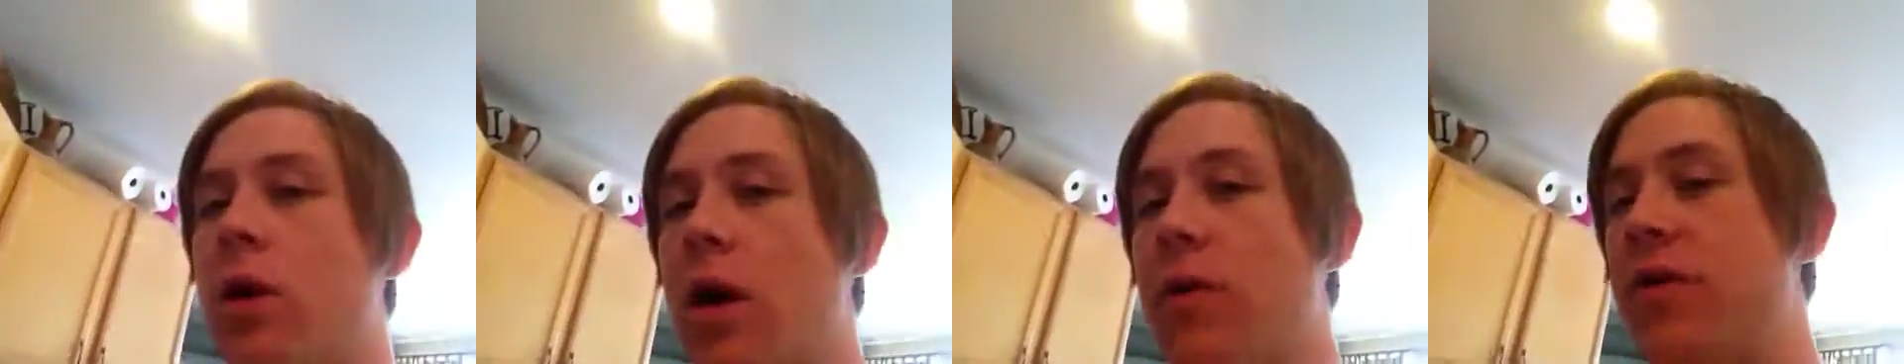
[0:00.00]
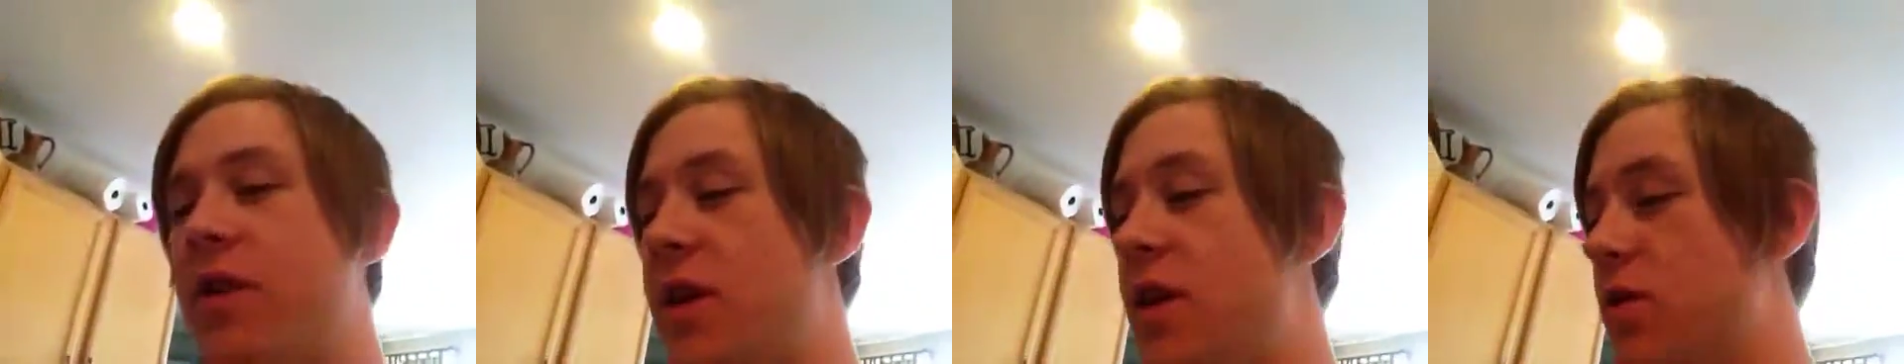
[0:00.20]

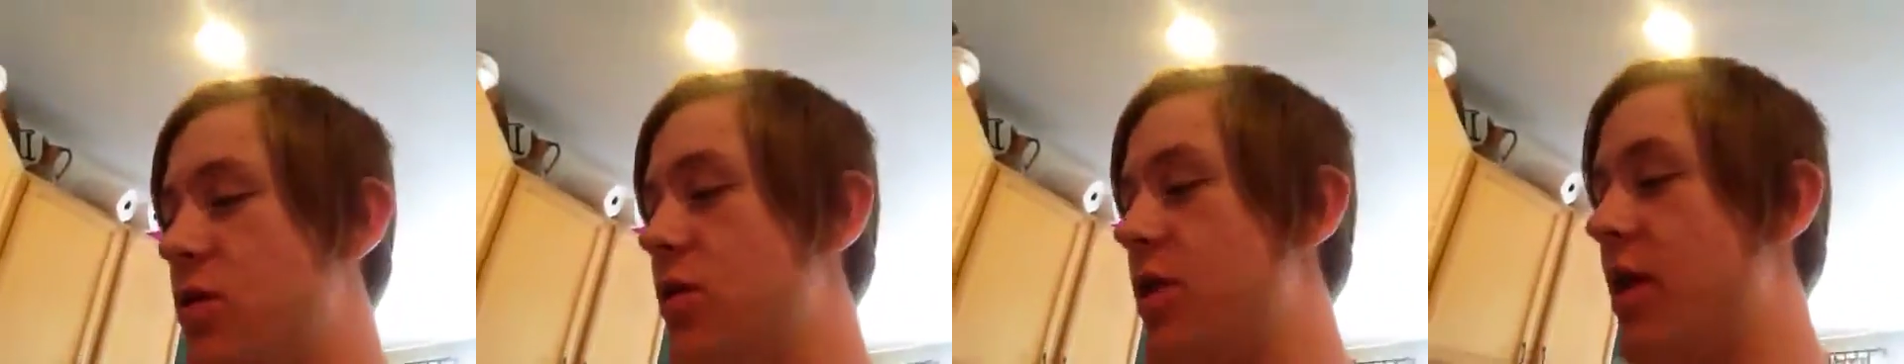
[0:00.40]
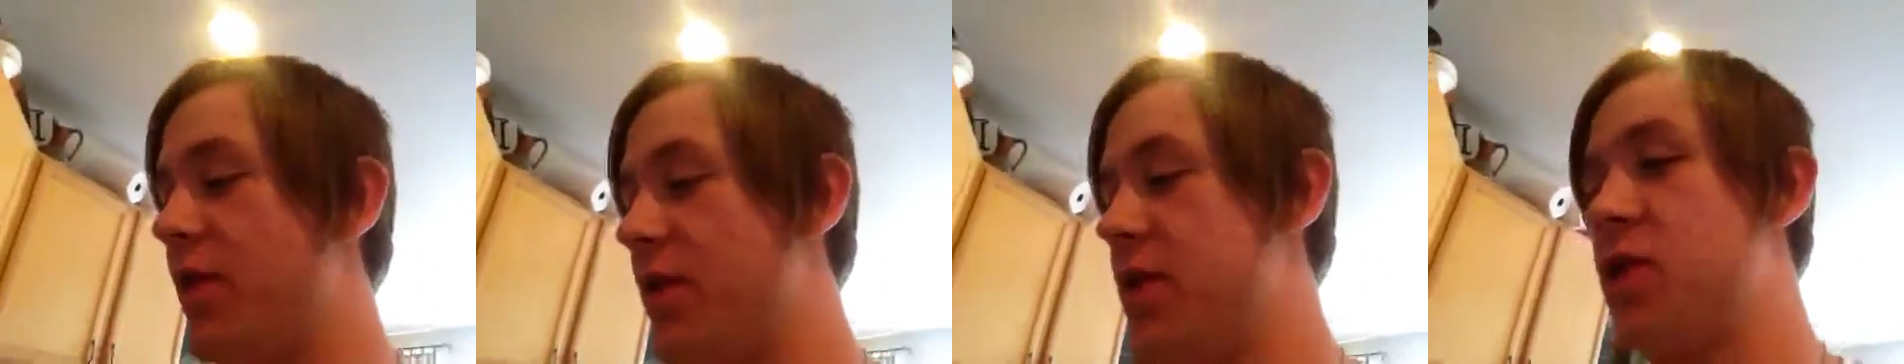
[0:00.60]
off the
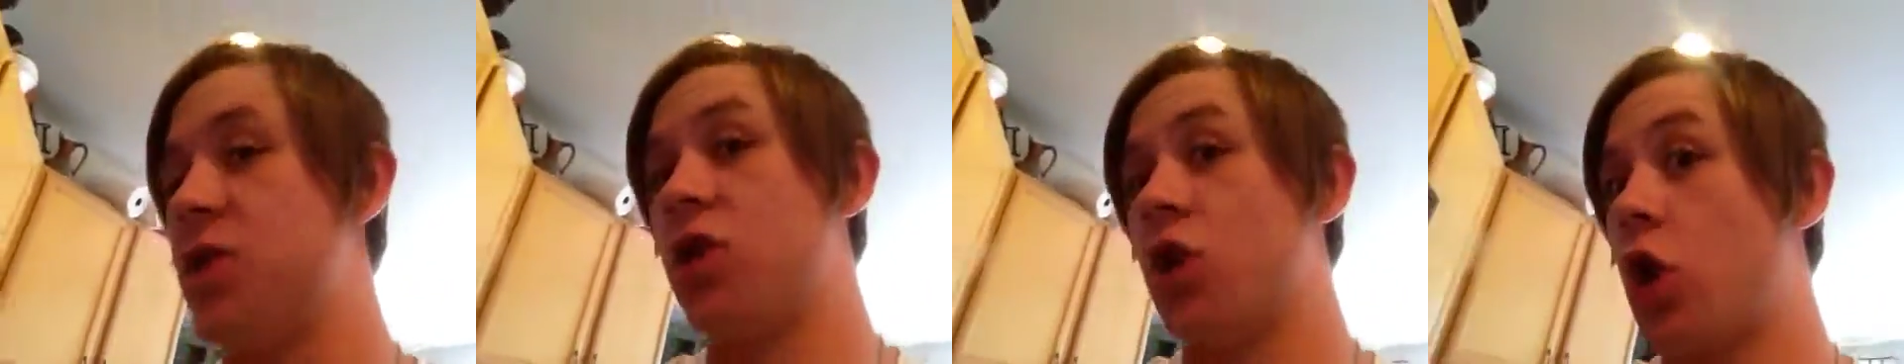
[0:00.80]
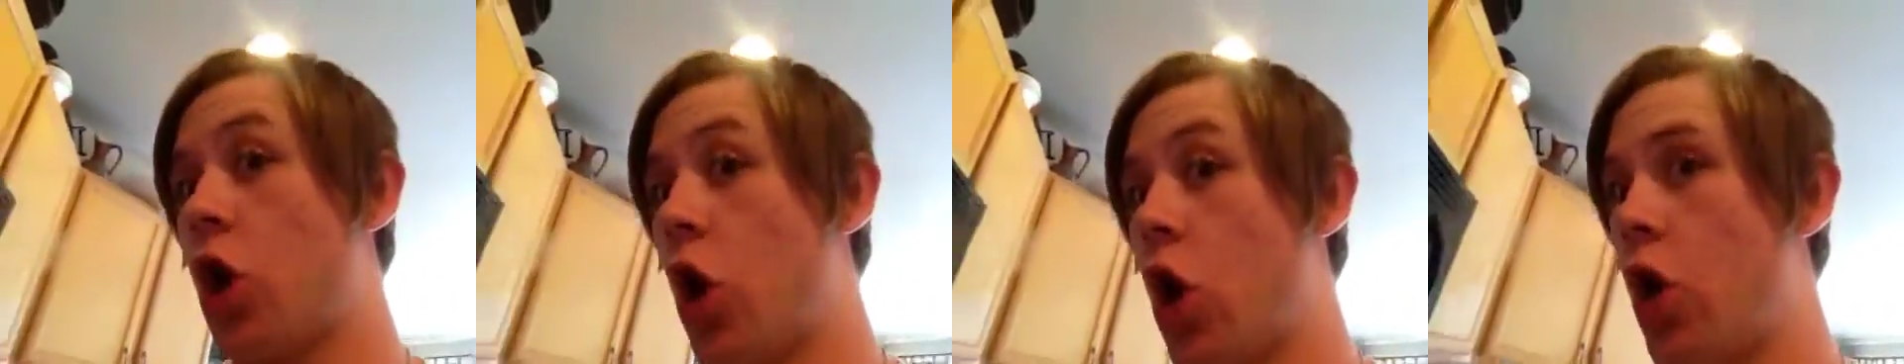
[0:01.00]
internet. This is
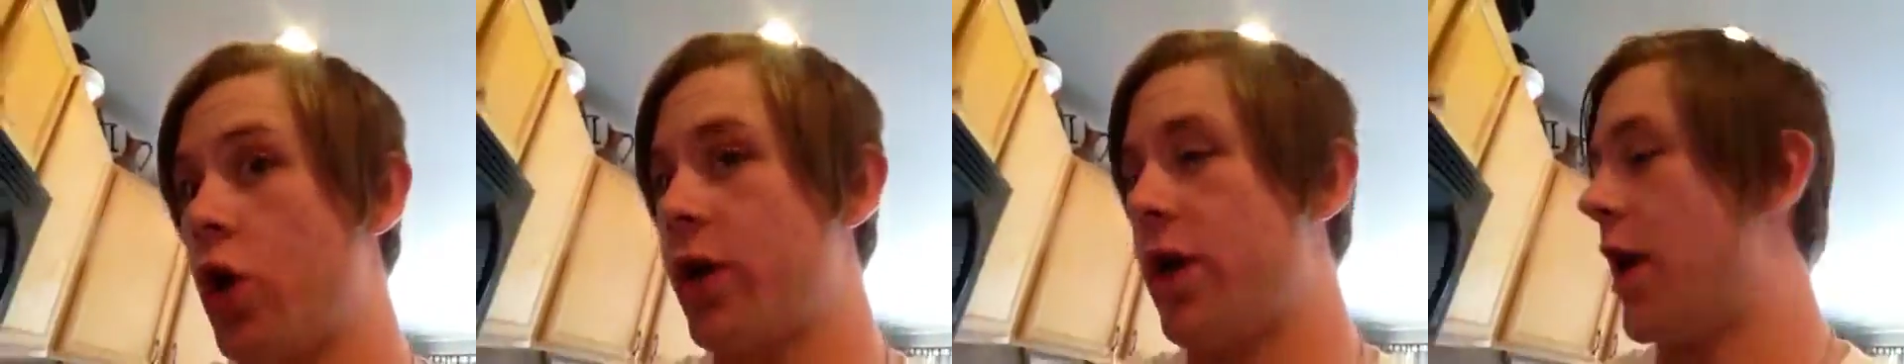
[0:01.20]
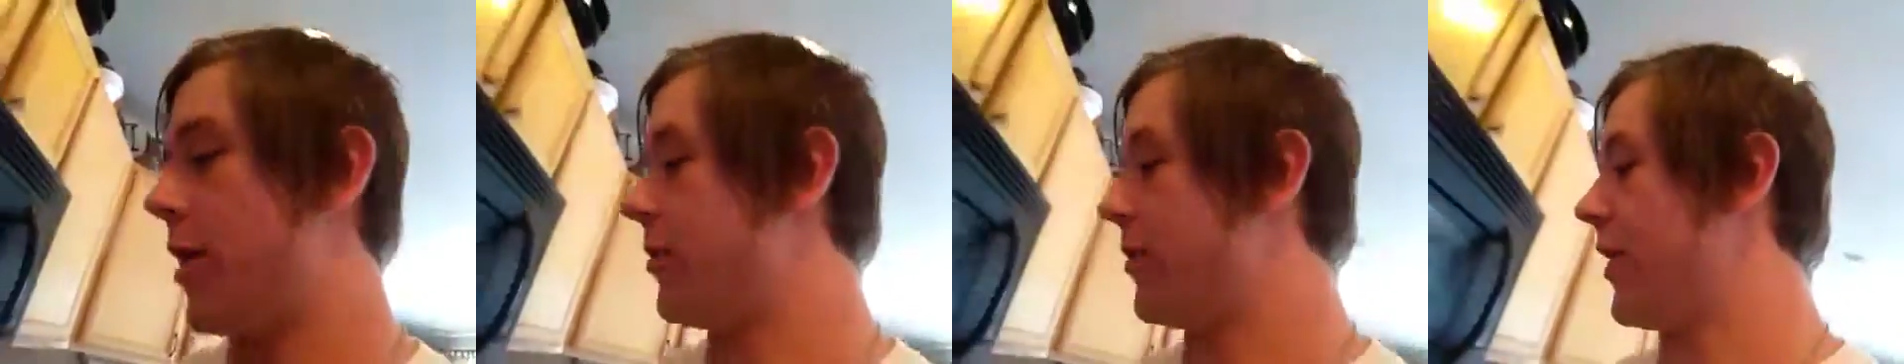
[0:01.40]
a card
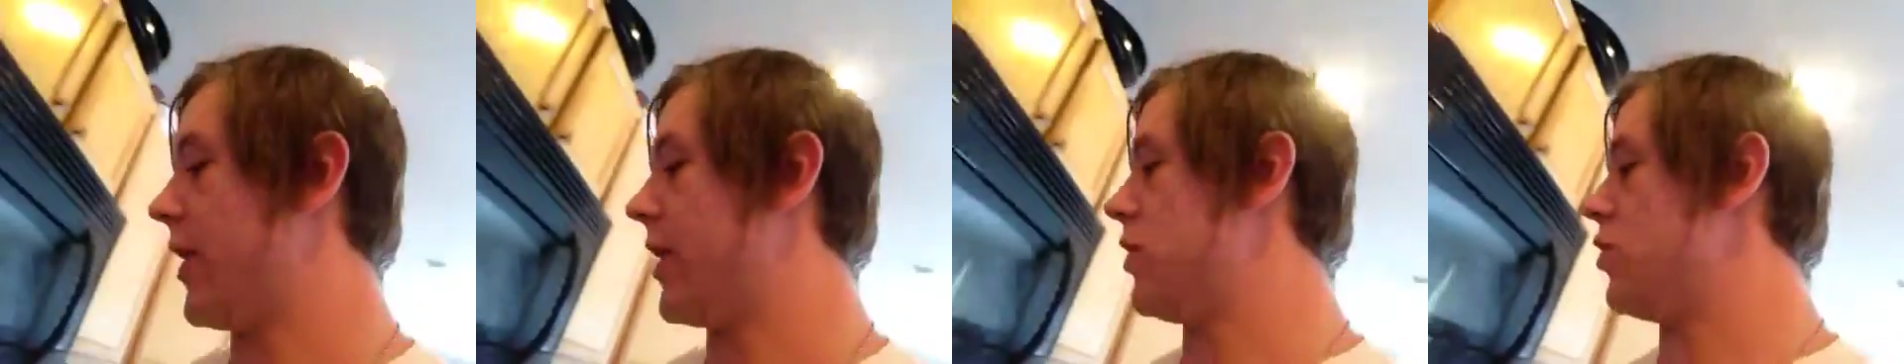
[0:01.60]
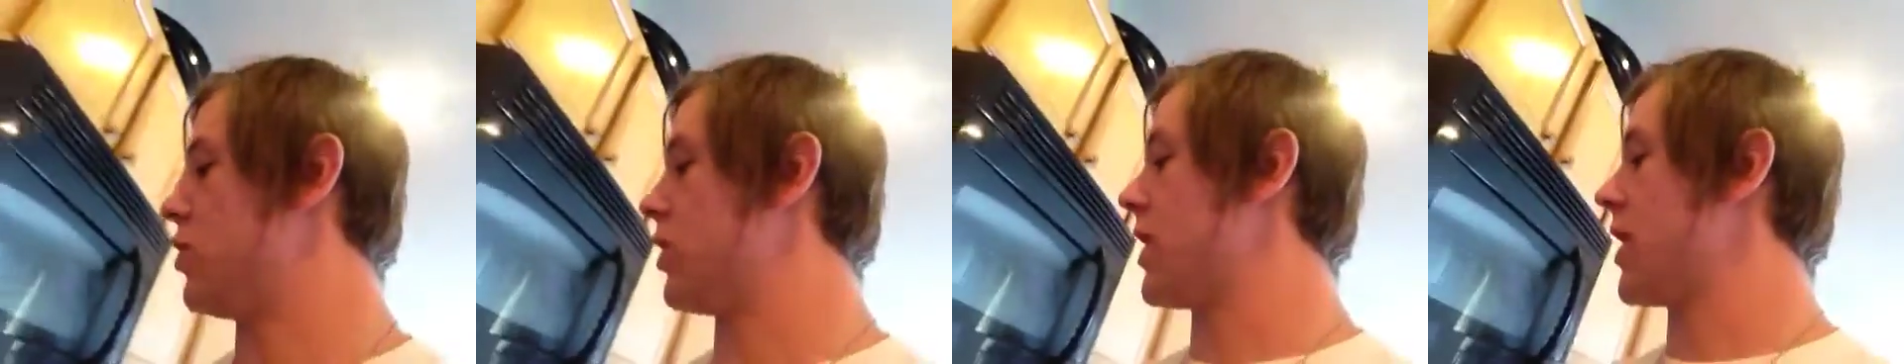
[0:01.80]
game that
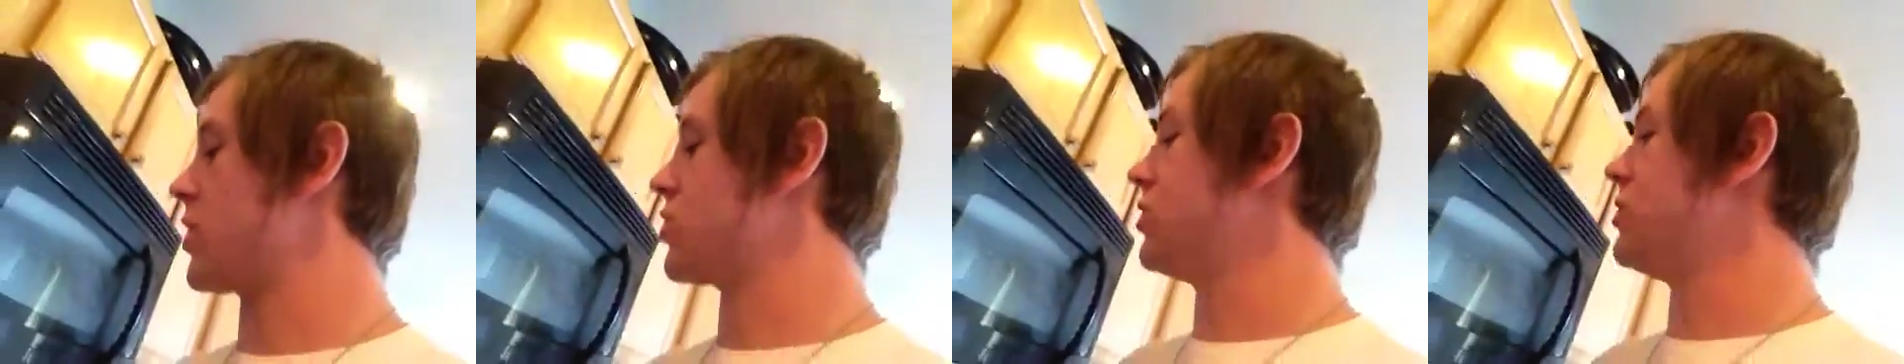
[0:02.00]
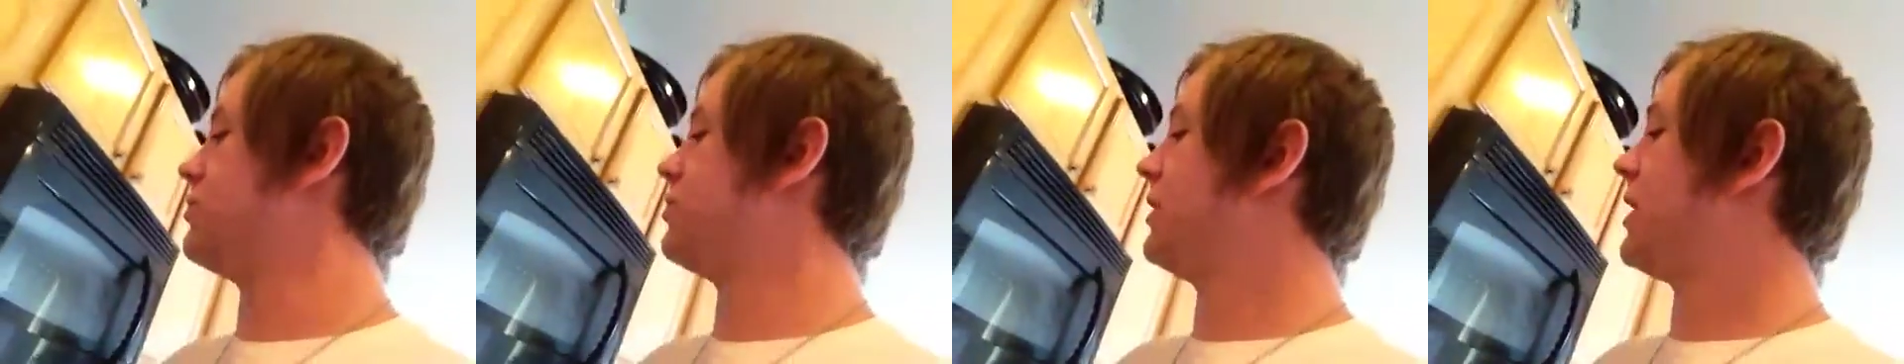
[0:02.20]
you could
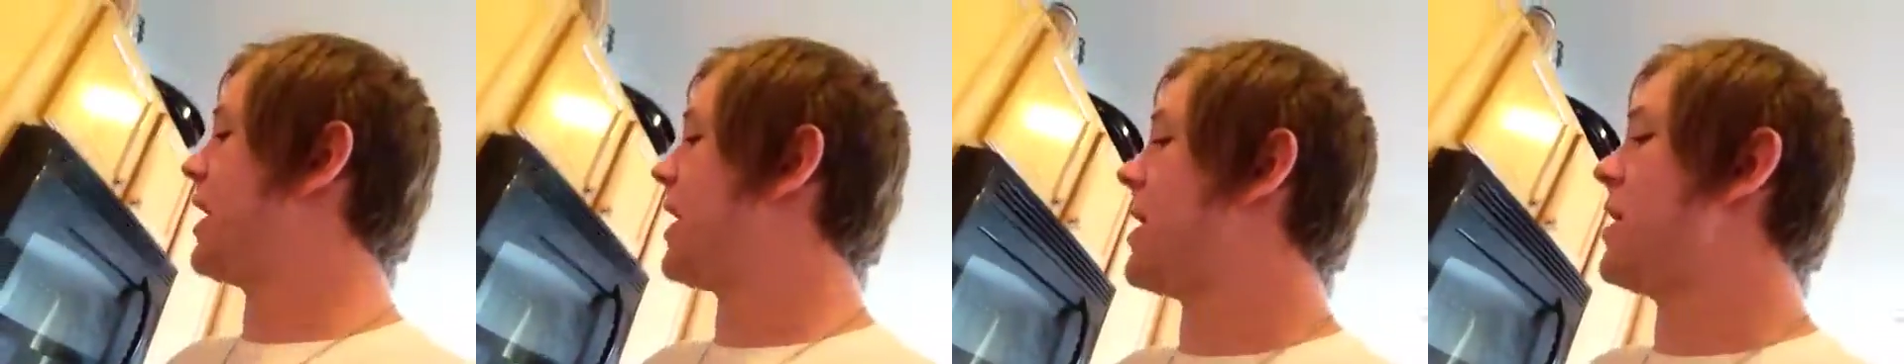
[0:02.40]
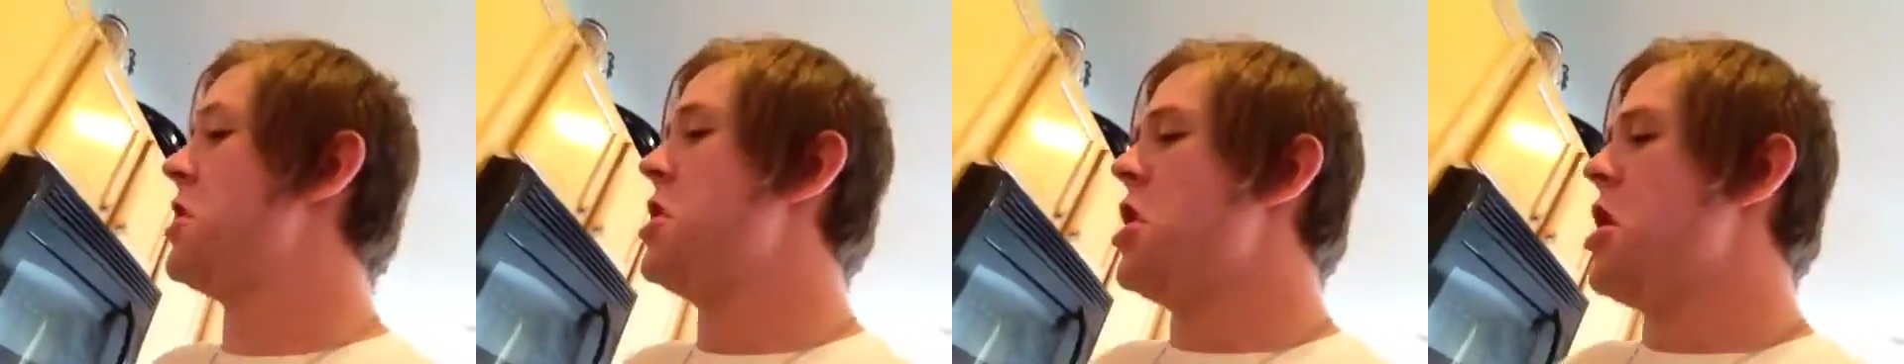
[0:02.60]
actually
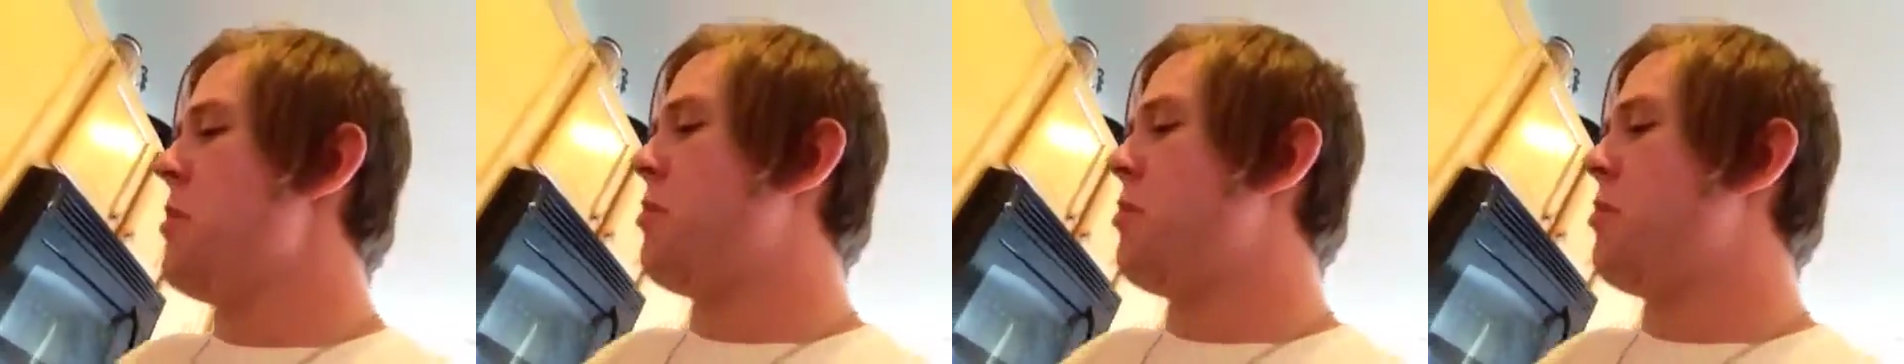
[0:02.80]
play